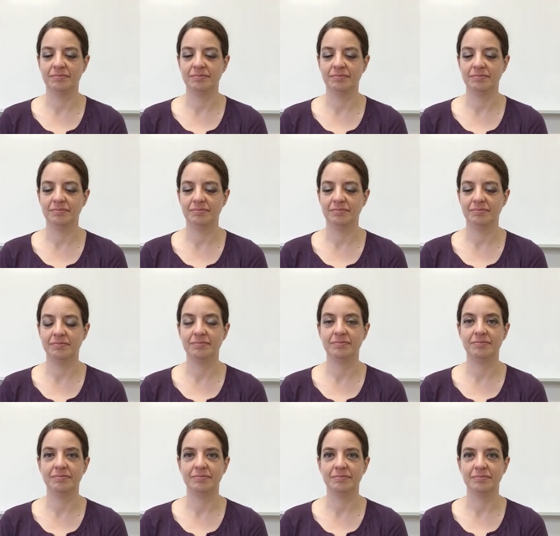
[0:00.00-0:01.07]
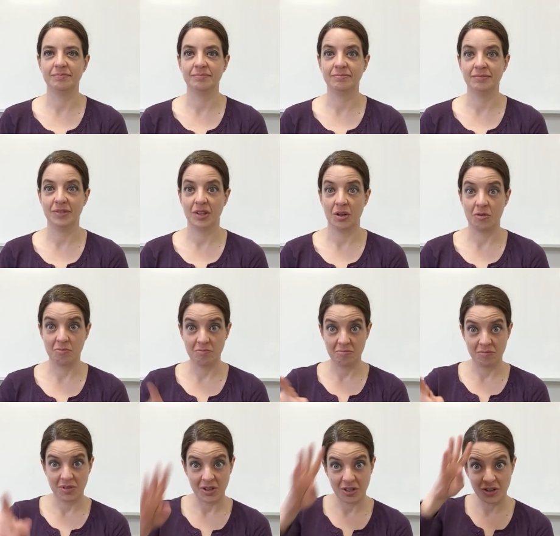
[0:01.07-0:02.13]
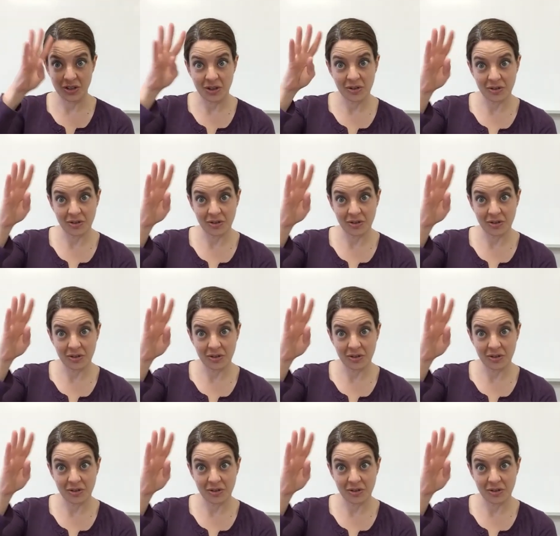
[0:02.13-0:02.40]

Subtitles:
[no speech]